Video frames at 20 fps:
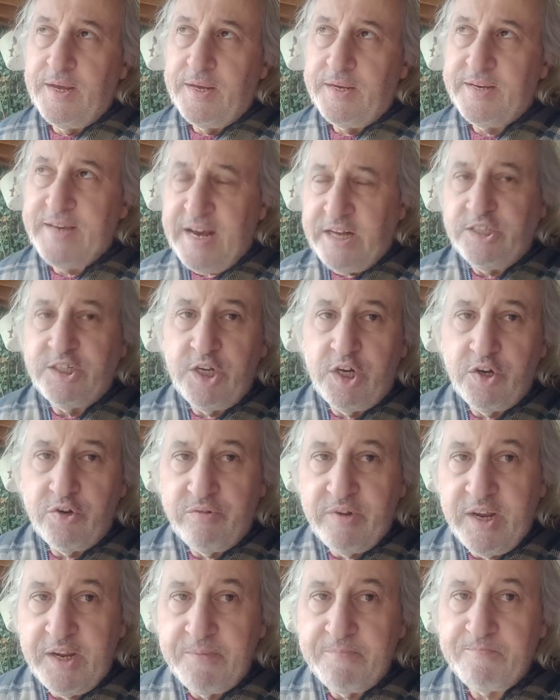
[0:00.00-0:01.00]

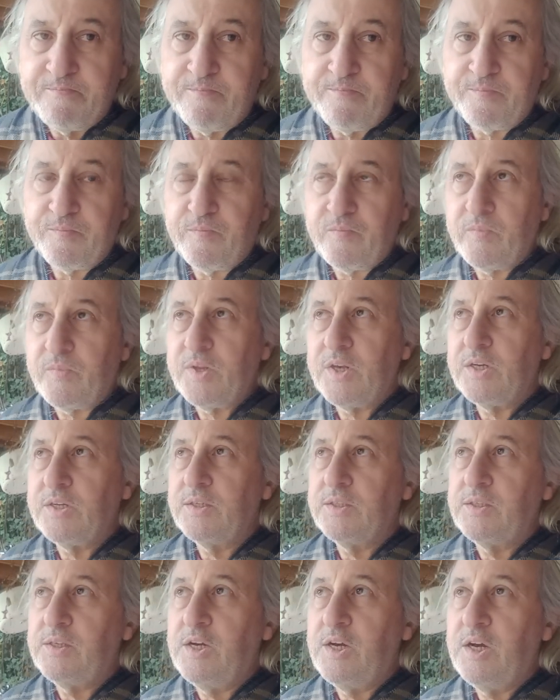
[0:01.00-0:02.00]
category,
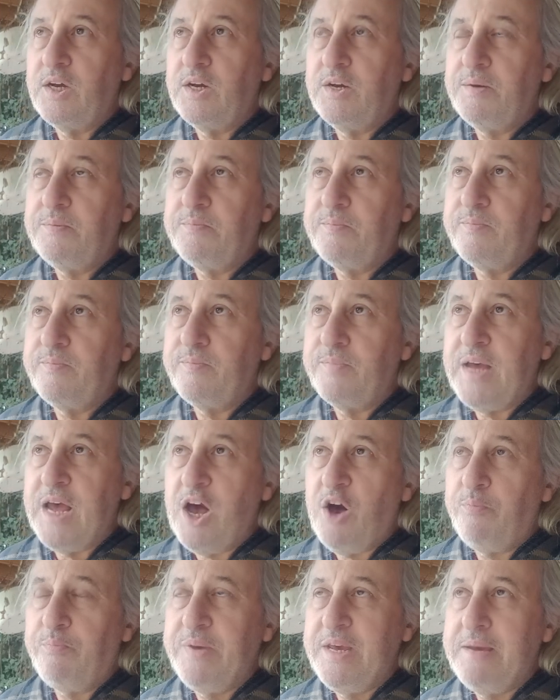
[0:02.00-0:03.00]

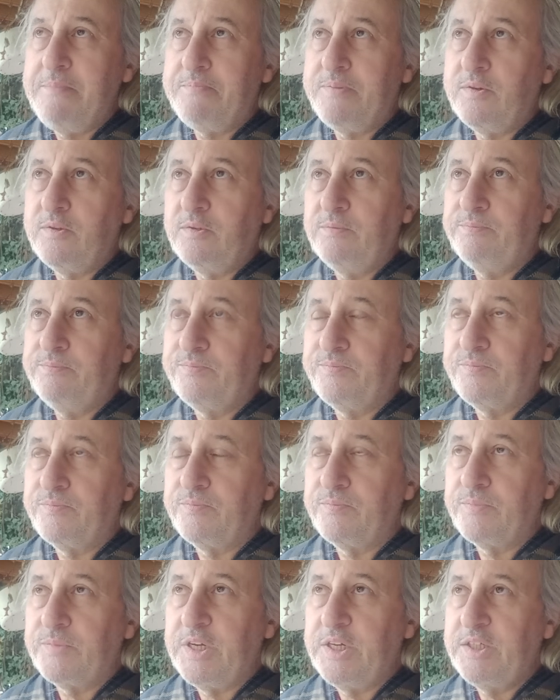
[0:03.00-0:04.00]
how people
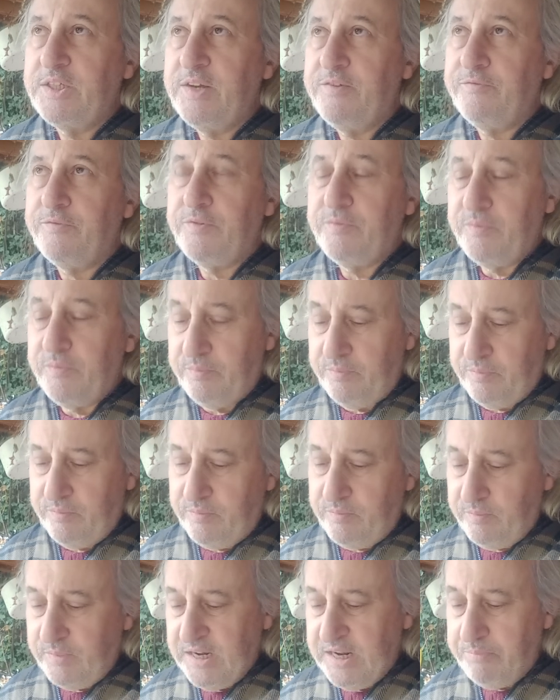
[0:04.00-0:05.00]
in different
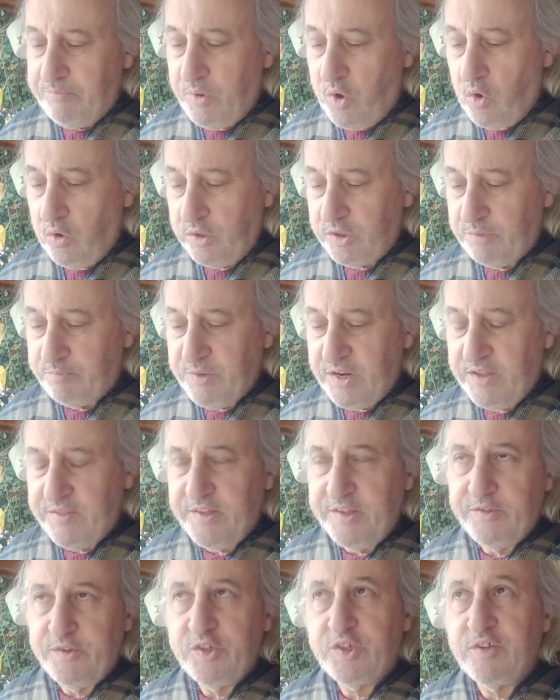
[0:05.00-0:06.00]
epochs, but I
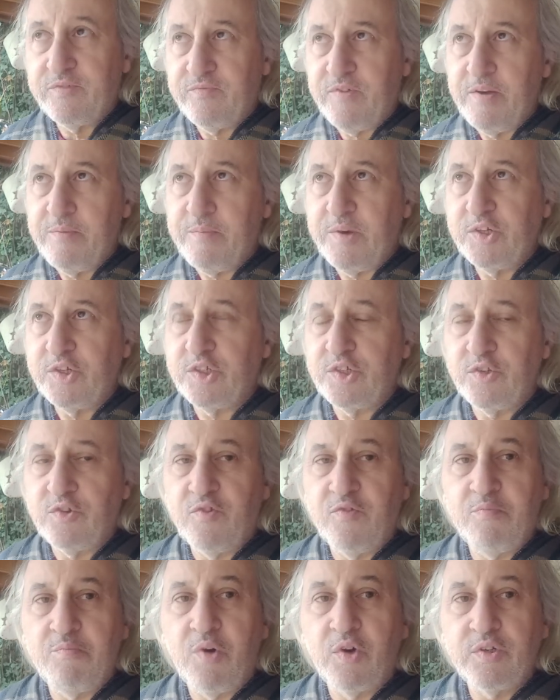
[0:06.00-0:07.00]
think this is very much a sort
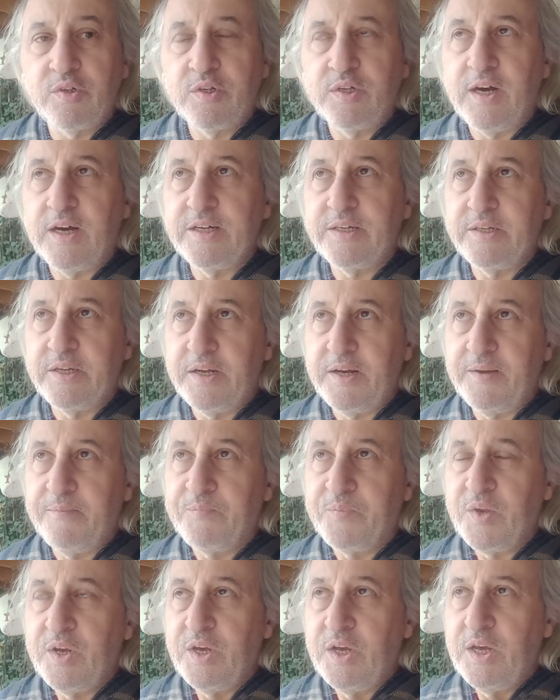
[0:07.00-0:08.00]
of modern idea,
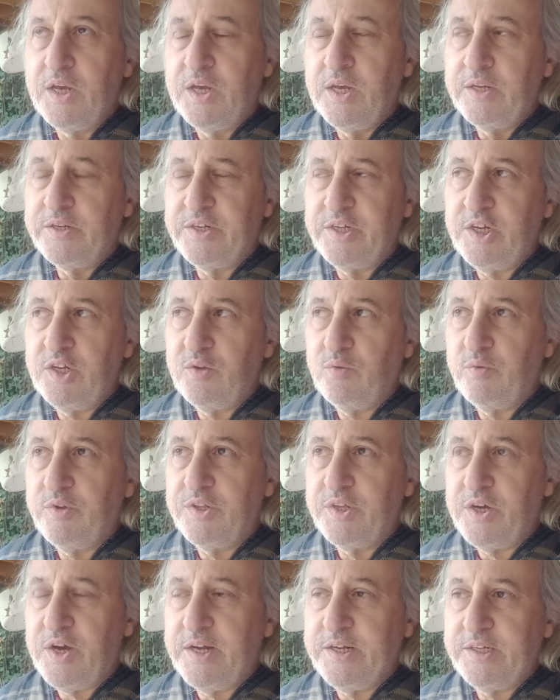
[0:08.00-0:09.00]
deal with
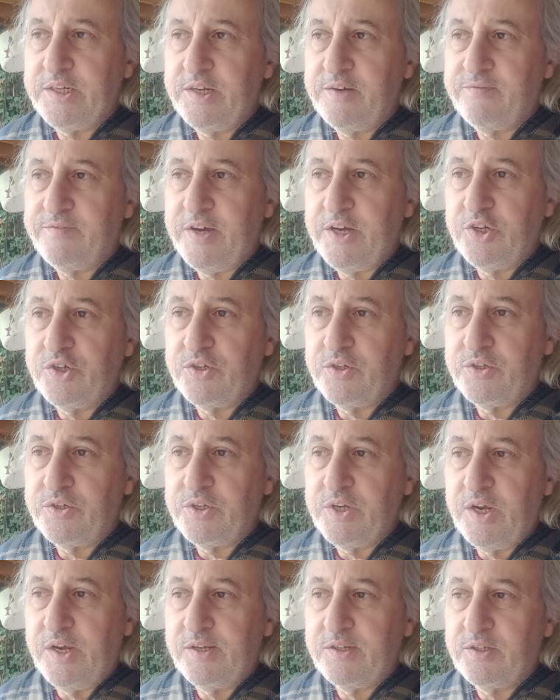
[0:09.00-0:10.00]
the idea of
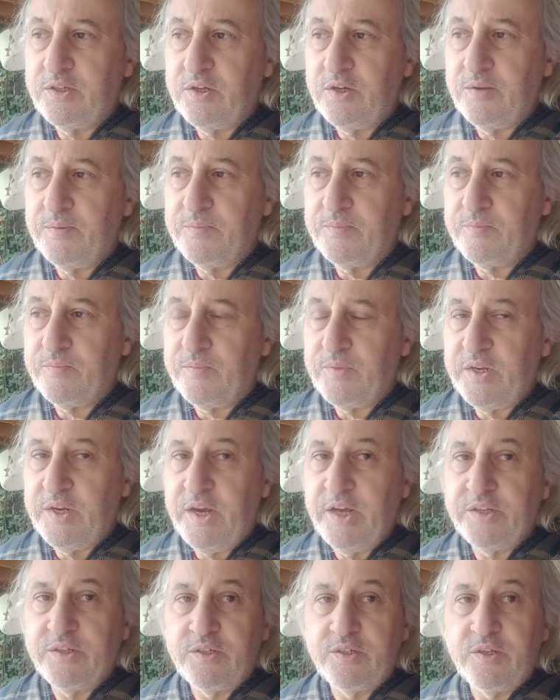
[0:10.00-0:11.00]
agency is that
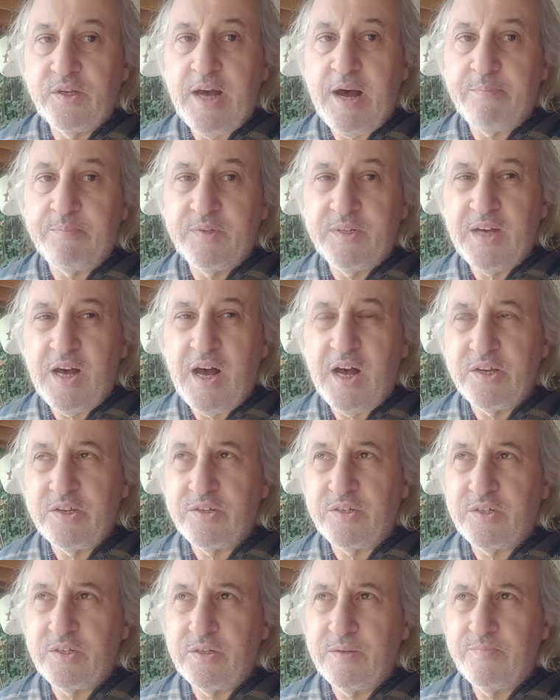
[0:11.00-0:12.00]
it's up to
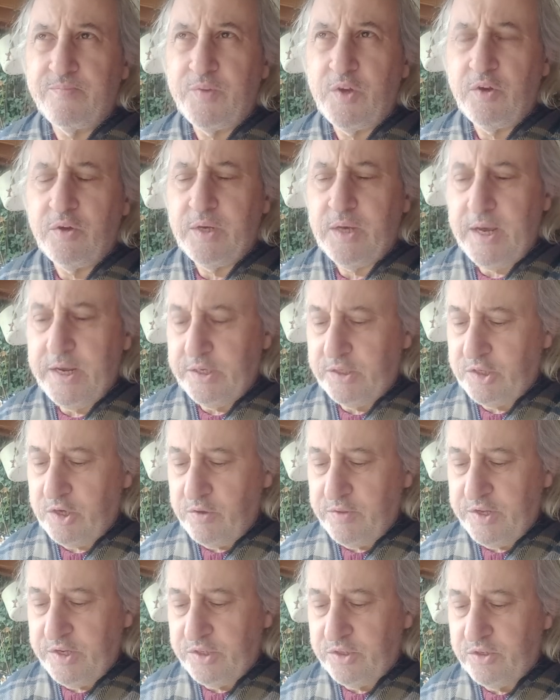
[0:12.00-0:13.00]
us. Okay, so
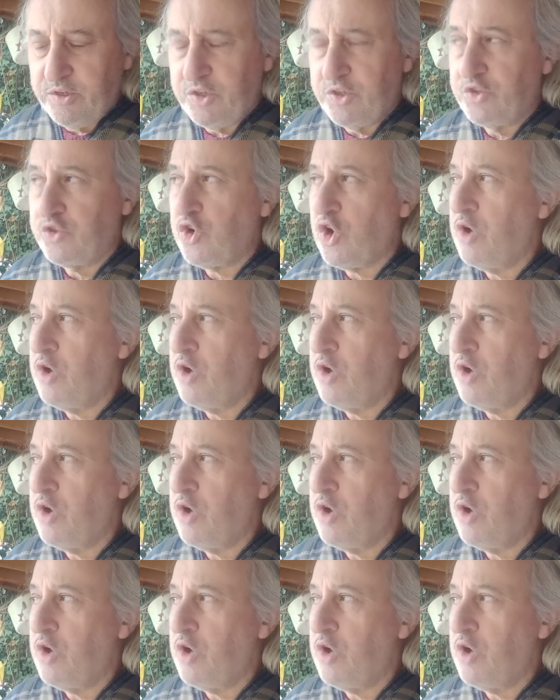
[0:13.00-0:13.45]
there's this